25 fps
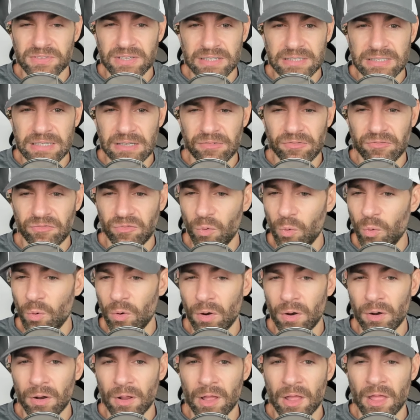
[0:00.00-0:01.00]

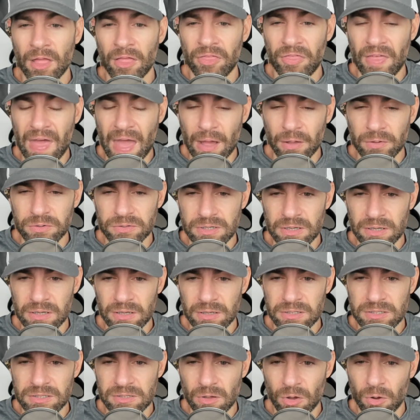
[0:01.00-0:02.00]

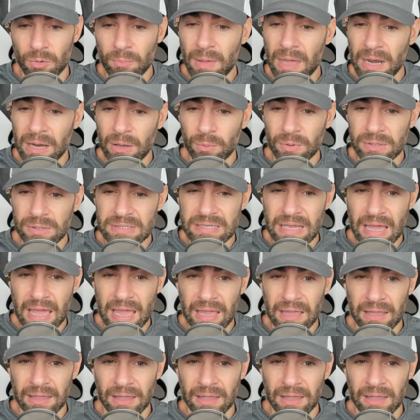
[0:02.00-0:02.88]
64,000. So many would say